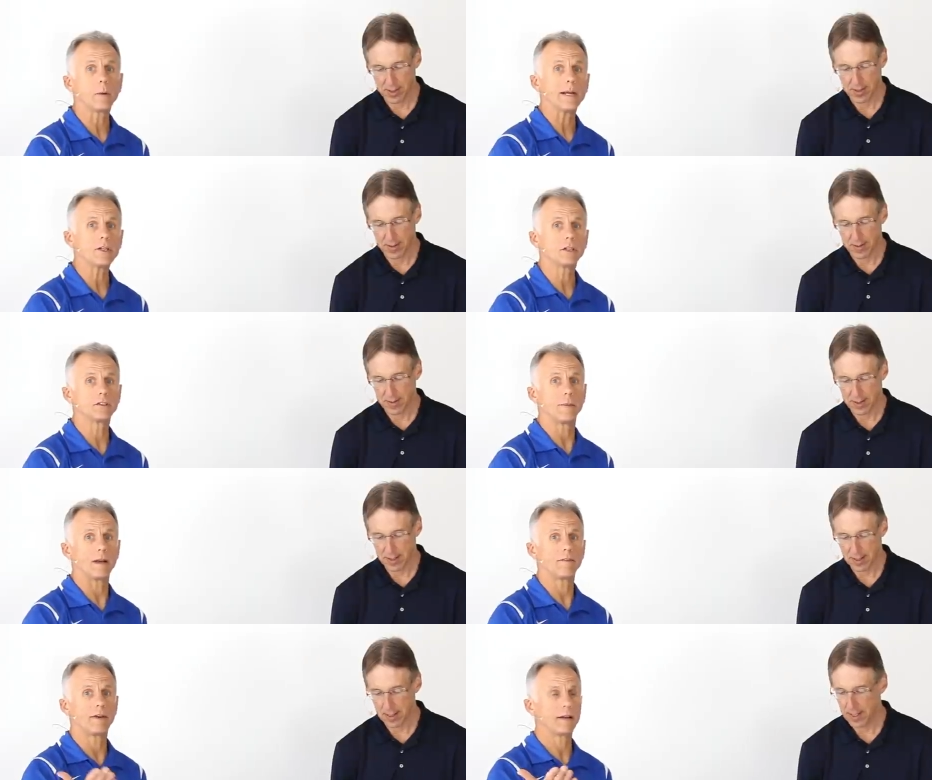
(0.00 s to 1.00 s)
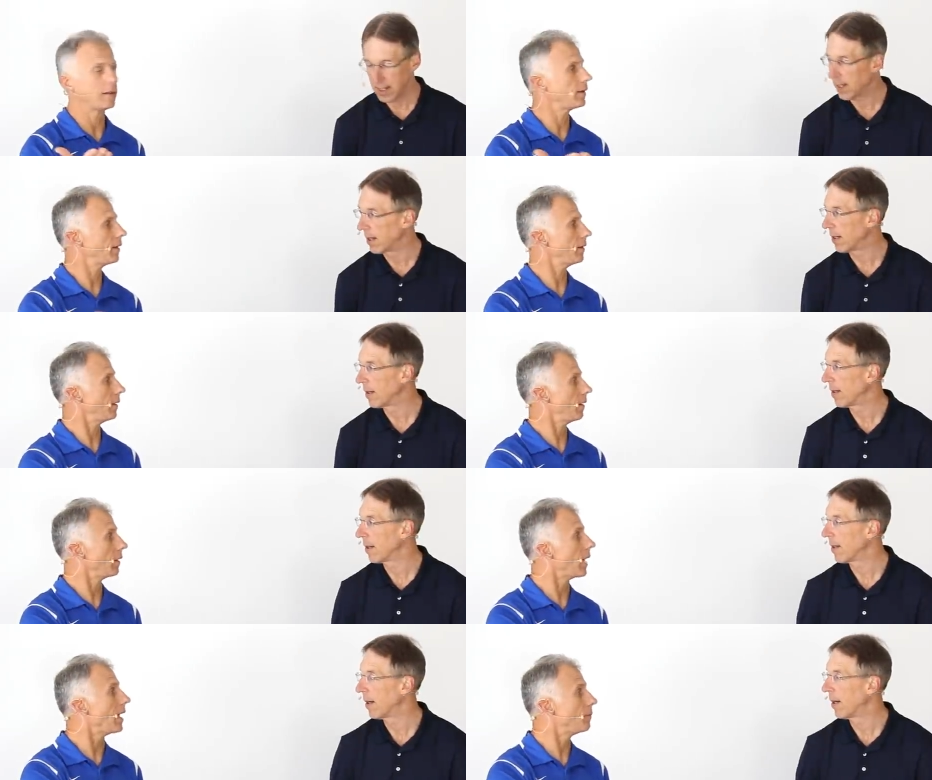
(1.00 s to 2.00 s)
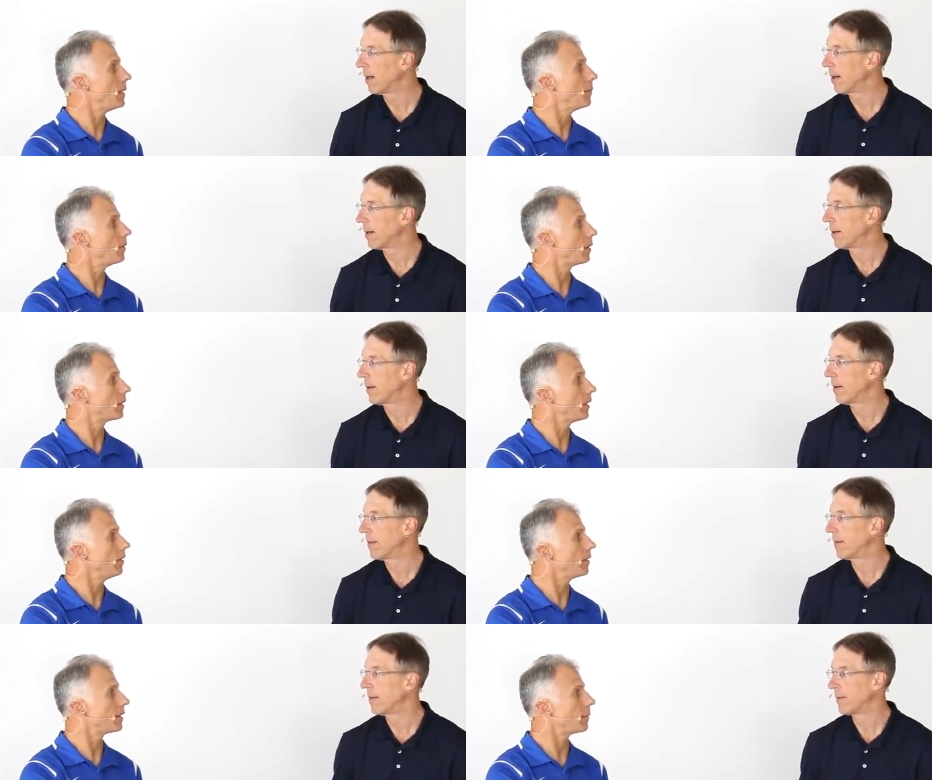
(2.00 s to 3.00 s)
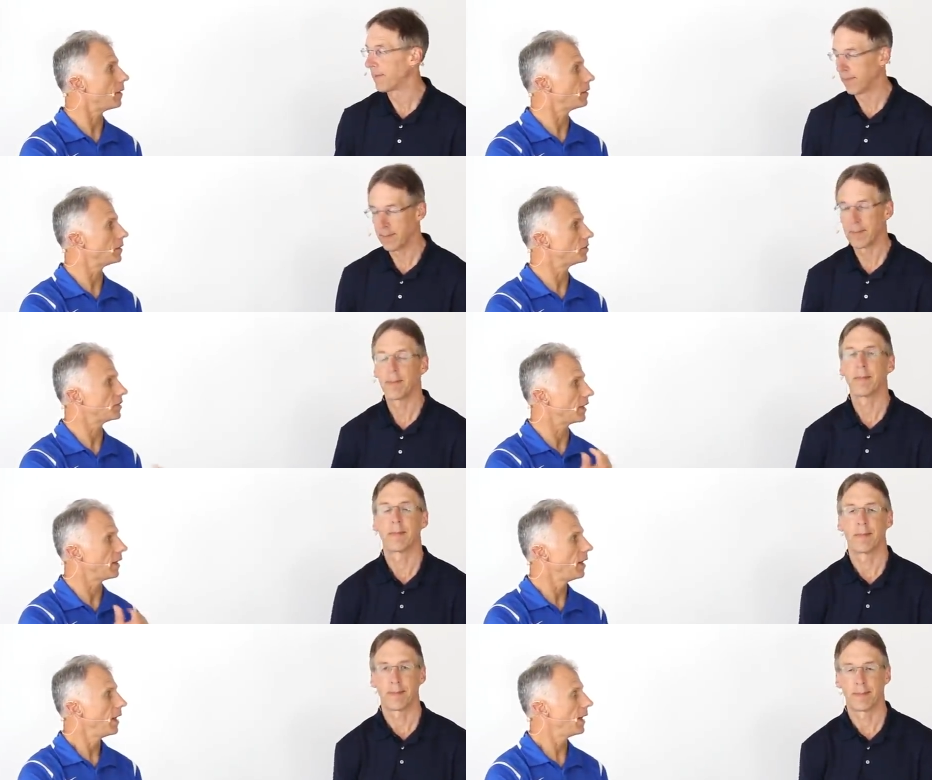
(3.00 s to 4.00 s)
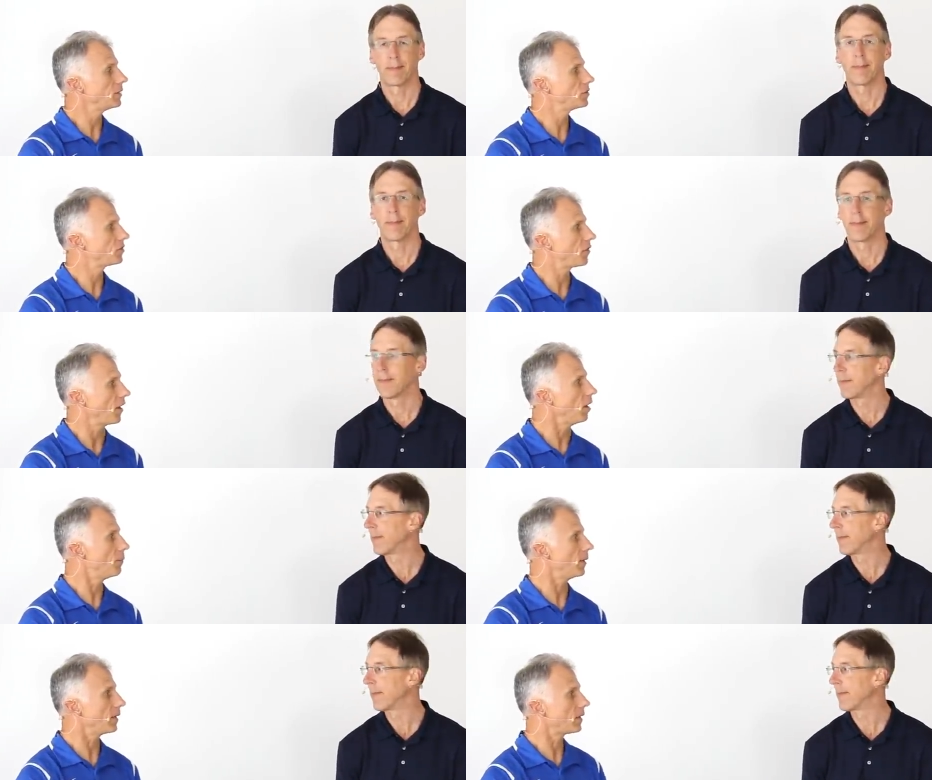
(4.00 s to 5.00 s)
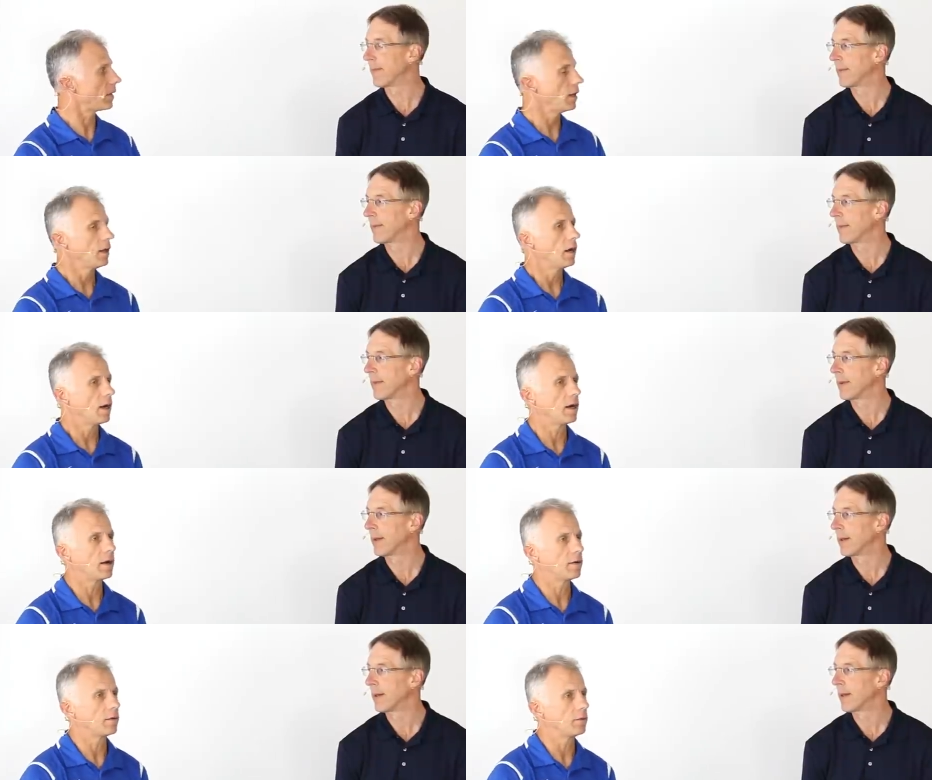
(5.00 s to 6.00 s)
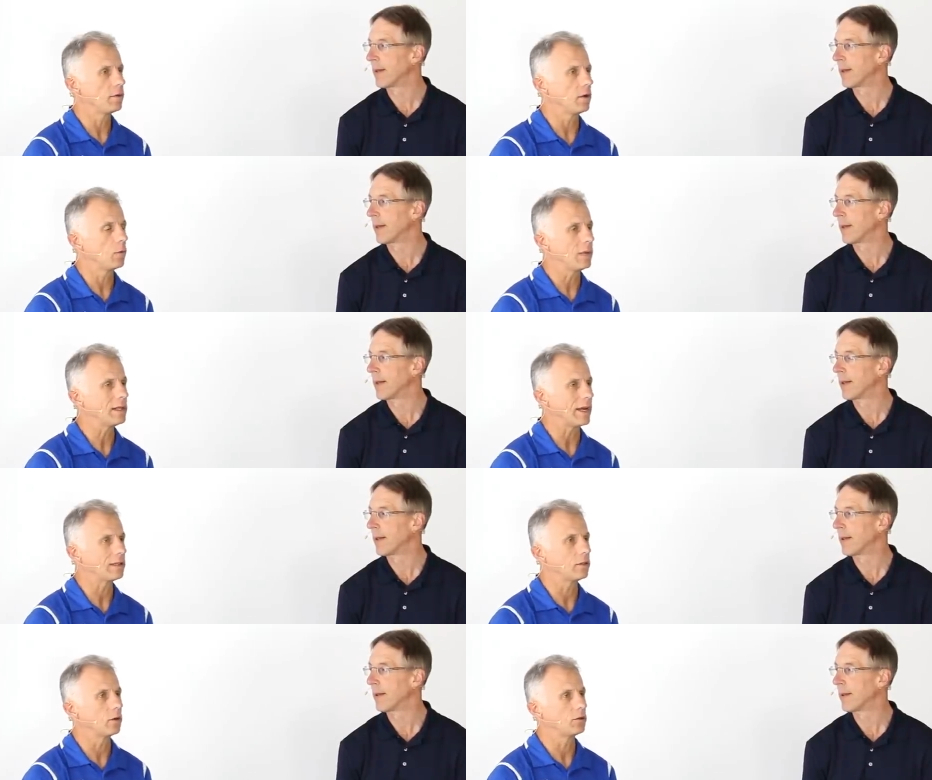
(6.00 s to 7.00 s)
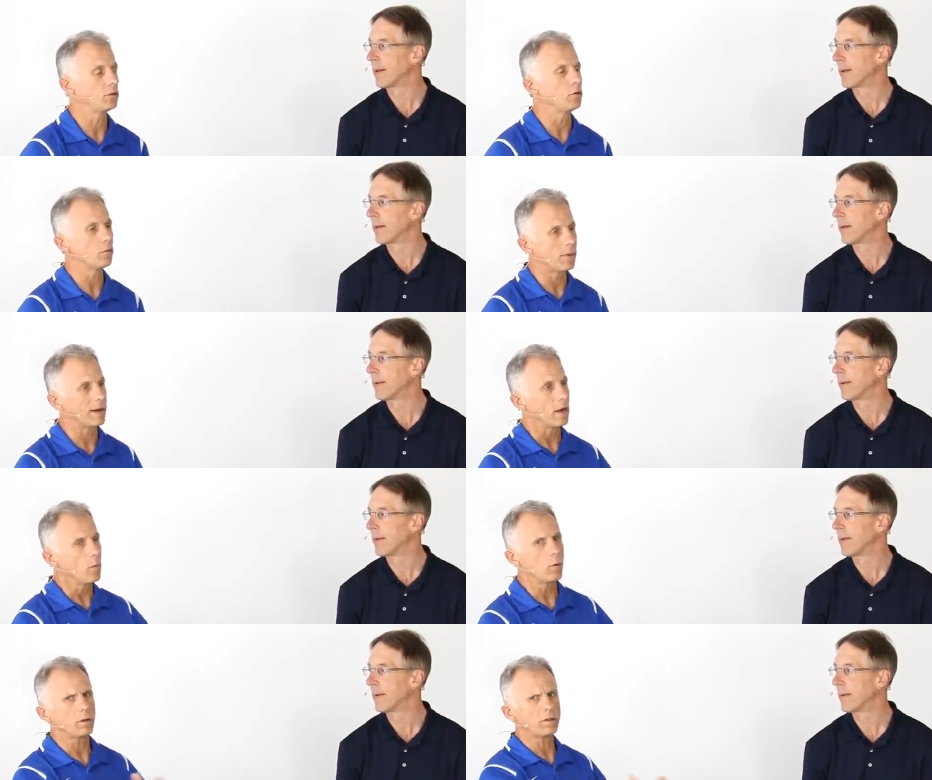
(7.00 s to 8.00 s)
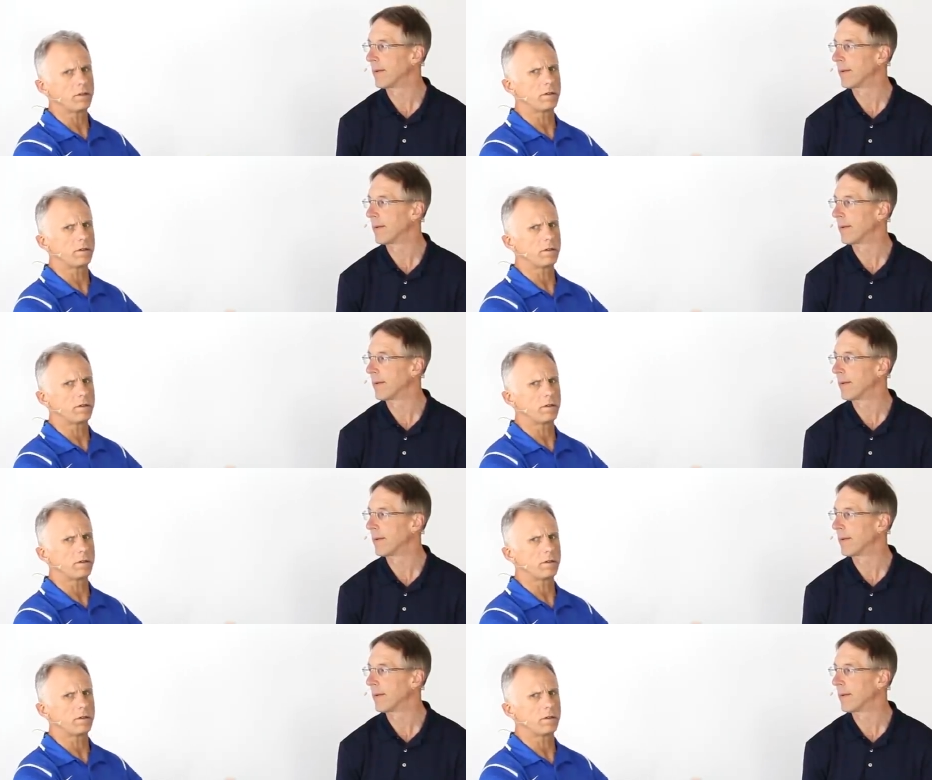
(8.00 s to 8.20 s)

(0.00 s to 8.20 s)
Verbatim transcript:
Speaker 1: question. As a matter of fact, a lot of people are curious about this. And as therapists, uh, you know, we like to know too, but we'll